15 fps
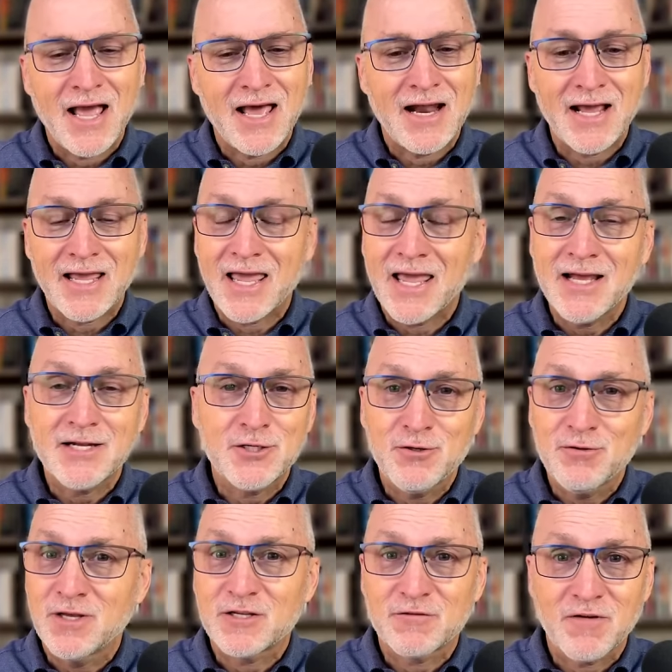And I can't do
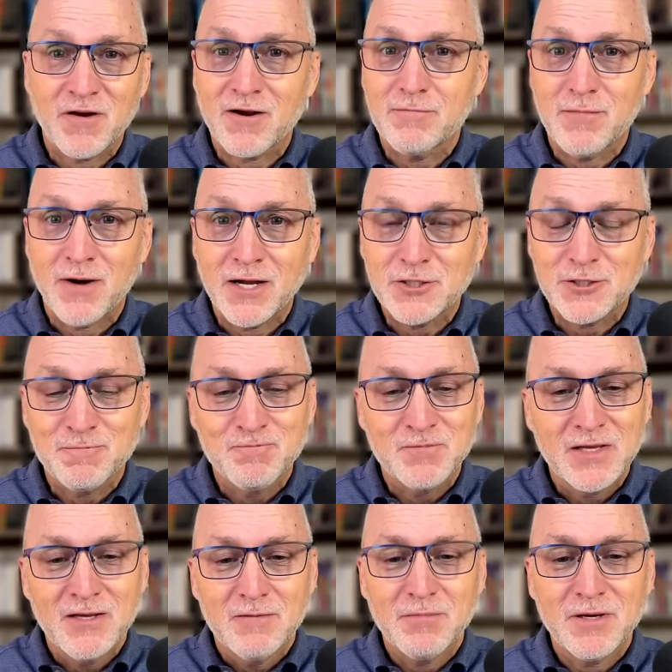this very much
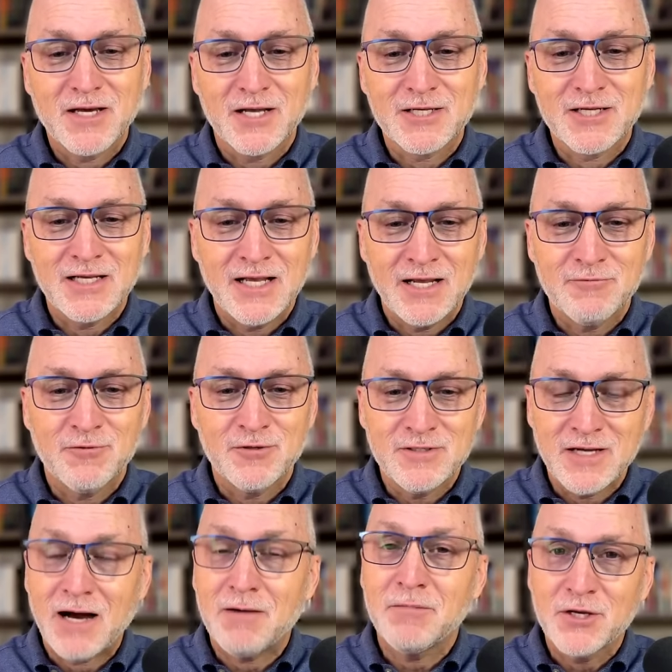because it would
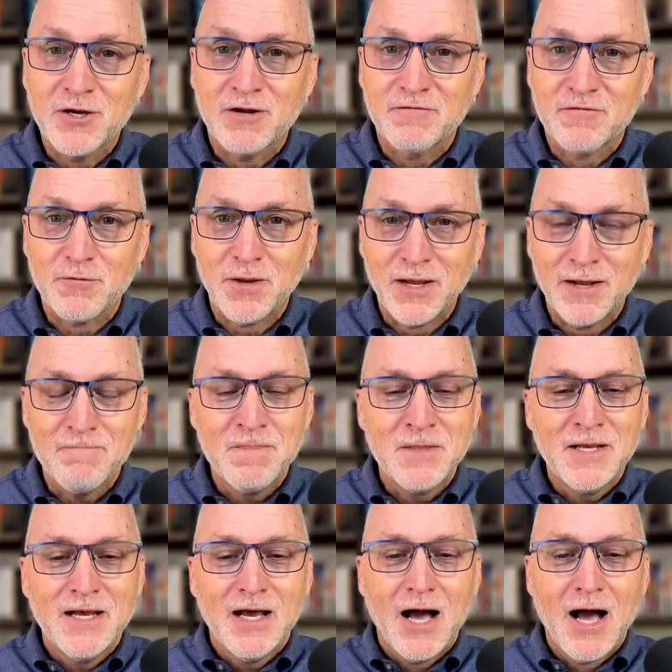not be good for me.
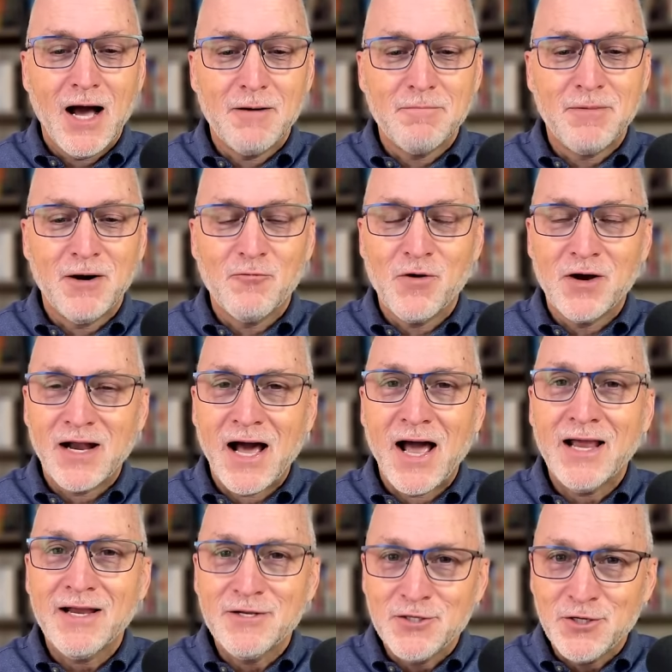But when
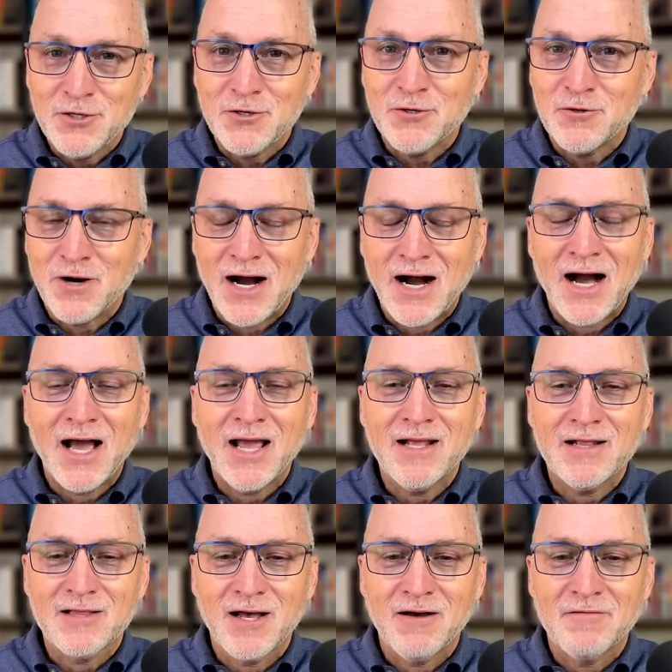I do, I
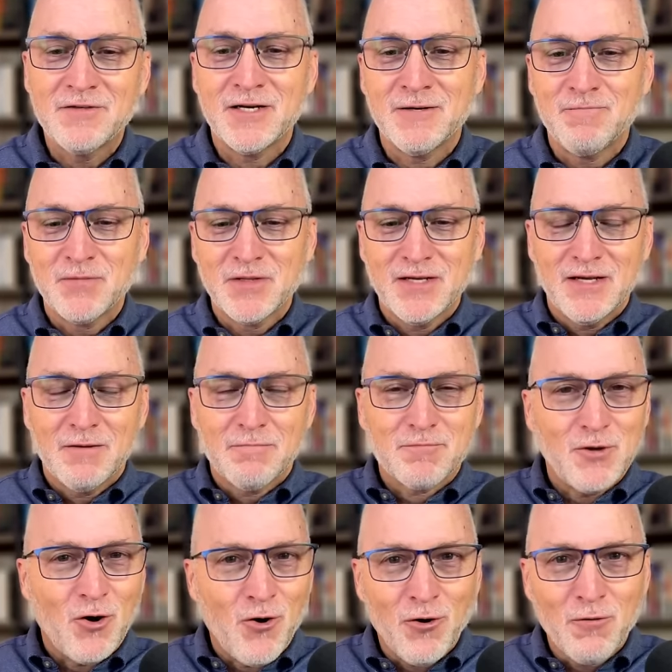love to
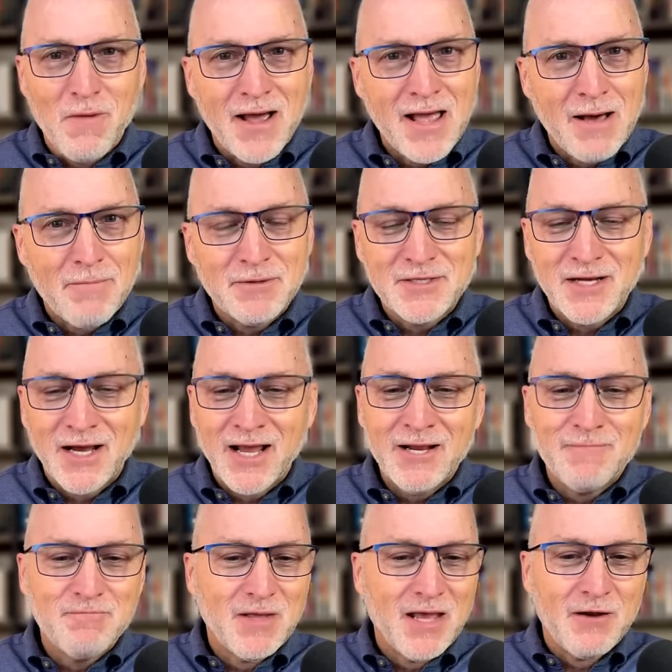hold my appetite
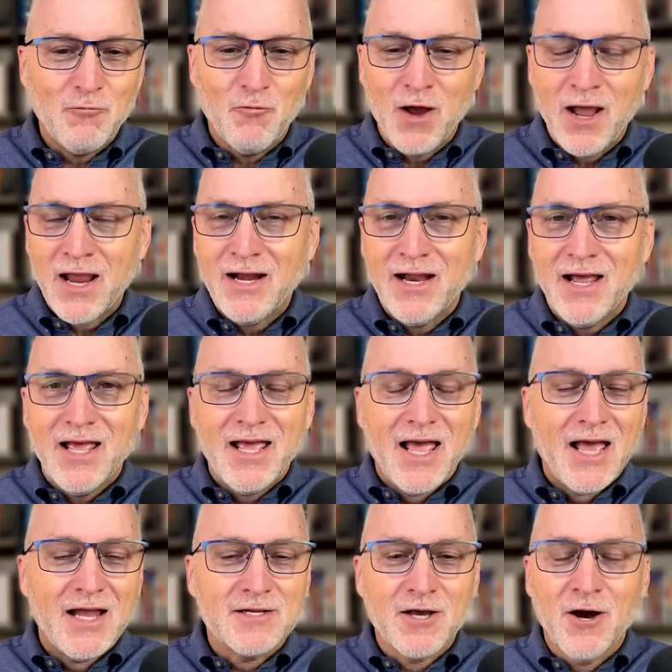and wait
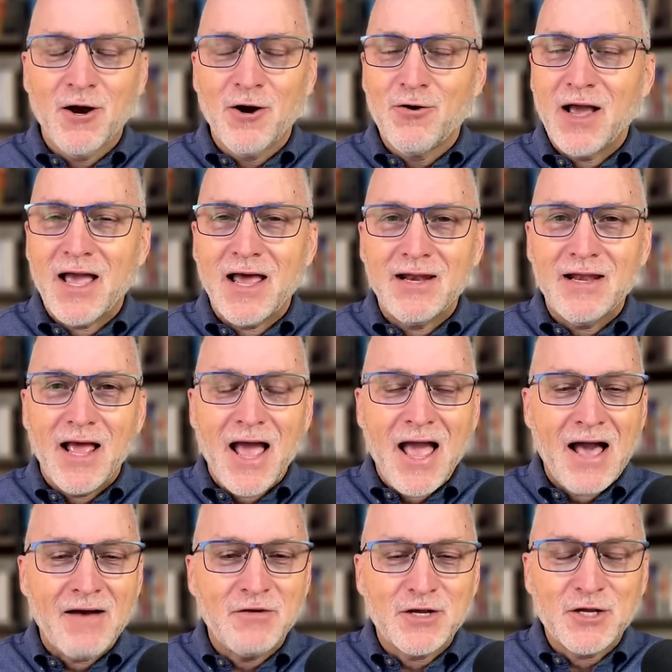and go and
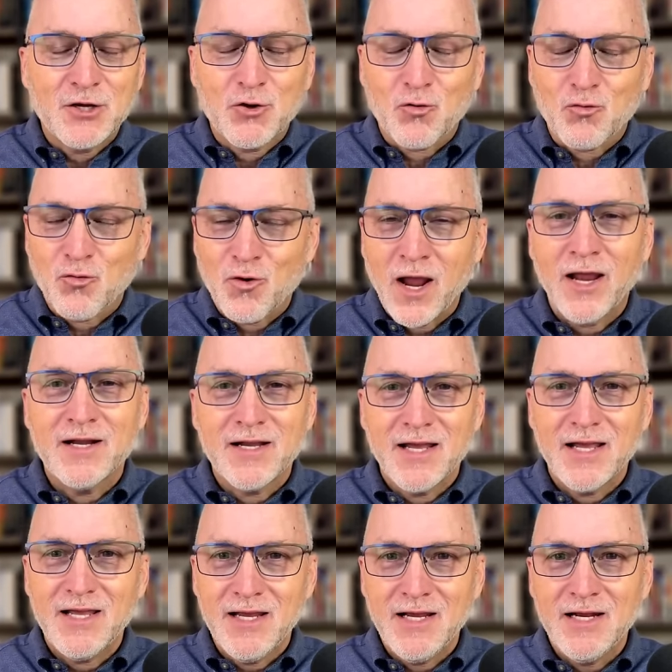have a great
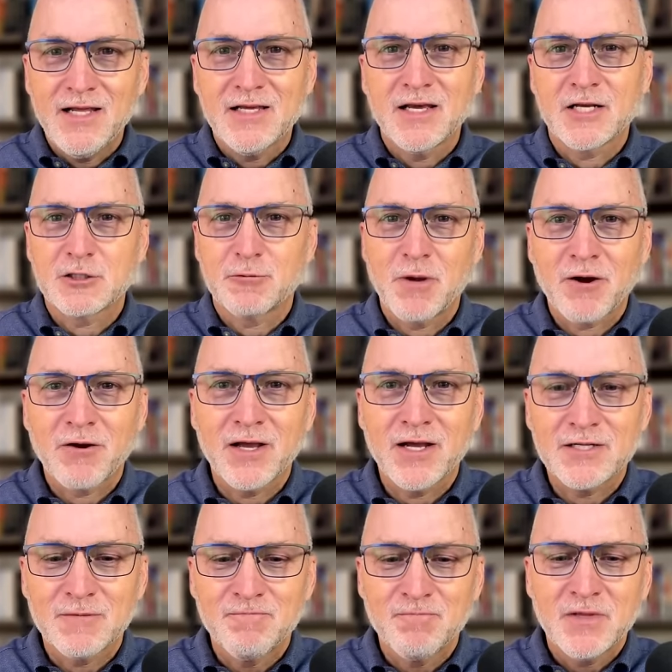eating experience.